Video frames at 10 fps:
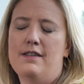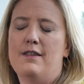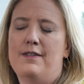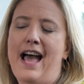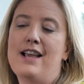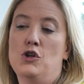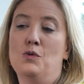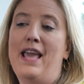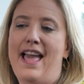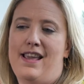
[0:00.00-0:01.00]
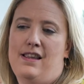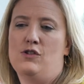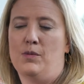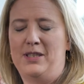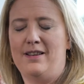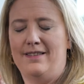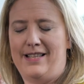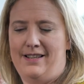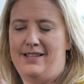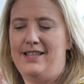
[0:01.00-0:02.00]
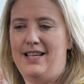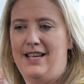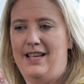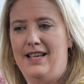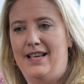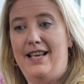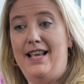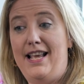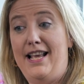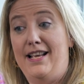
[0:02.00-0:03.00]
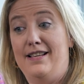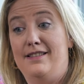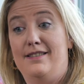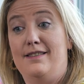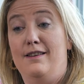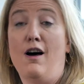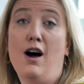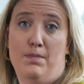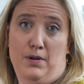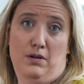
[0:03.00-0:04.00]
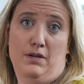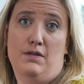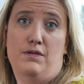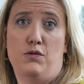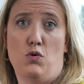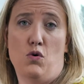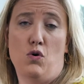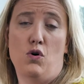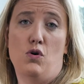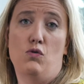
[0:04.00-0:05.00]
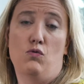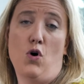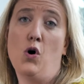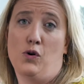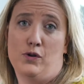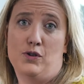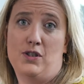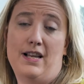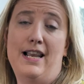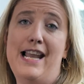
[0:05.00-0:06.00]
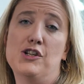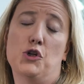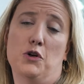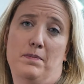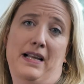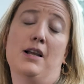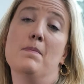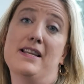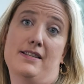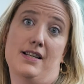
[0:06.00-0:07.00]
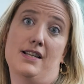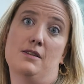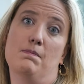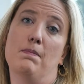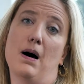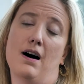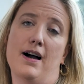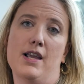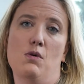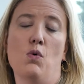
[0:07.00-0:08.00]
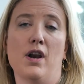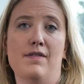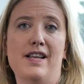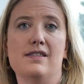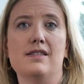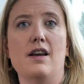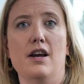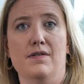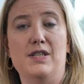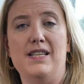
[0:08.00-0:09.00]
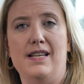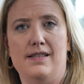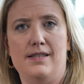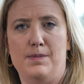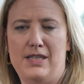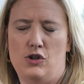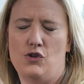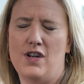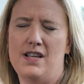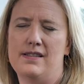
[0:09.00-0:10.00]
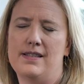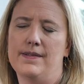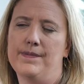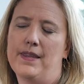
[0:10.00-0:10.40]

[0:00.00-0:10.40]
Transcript: that UK domiciled entity is liable for wrongs alleged to have been committed by one of its overseas subsidiaries.